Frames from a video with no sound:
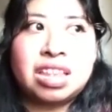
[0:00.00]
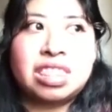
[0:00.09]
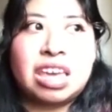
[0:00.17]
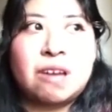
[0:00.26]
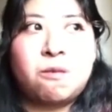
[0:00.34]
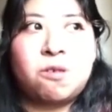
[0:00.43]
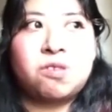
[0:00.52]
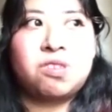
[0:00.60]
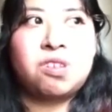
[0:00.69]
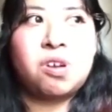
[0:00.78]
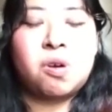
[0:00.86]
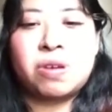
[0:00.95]
they won't
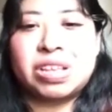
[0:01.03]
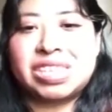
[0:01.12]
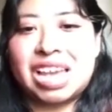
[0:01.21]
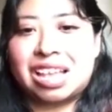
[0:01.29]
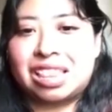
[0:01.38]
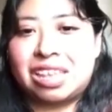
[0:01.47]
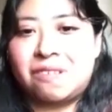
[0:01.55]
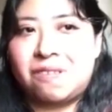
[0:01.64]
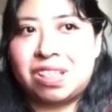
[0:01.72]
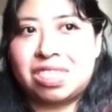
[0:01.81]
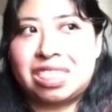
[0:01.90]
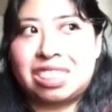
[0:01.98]
know exactly
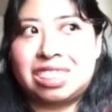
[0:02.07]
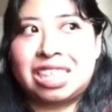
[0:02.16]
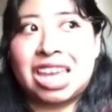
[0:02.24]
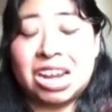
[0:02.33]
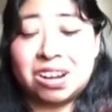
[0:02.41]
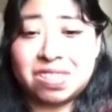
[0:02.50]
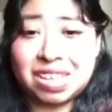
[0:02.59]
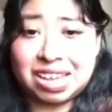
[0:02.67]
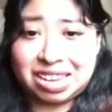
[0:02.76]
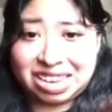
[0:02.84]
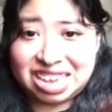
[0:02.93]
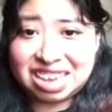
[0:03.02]
what care they
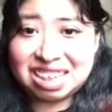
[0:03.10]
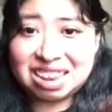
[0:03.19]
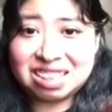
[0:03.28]
need.